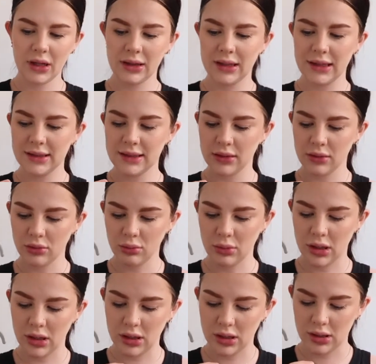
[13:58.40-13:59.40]
This little
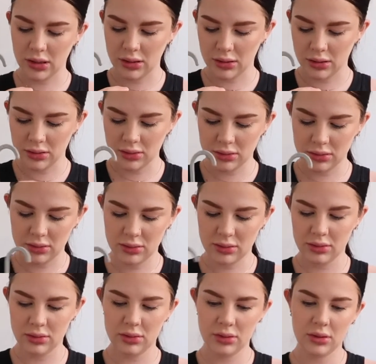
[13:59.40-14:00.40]
one
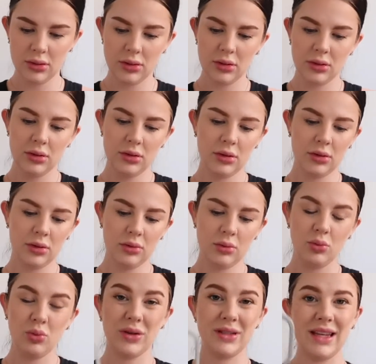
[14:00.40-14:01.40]

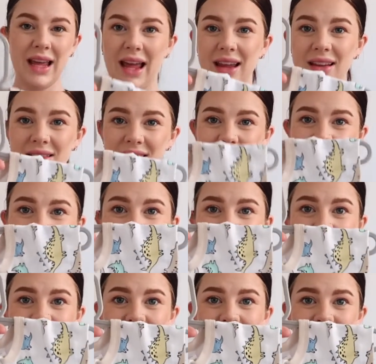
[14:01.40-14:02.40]
was $8.
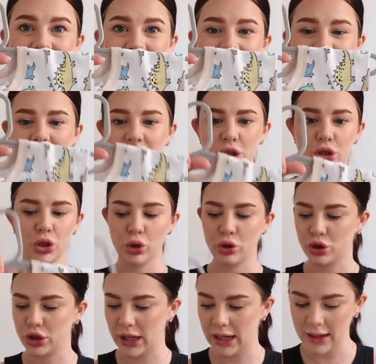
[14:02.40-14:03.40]
So
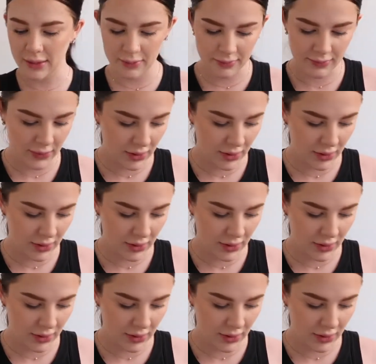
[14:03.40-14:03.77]
cheap.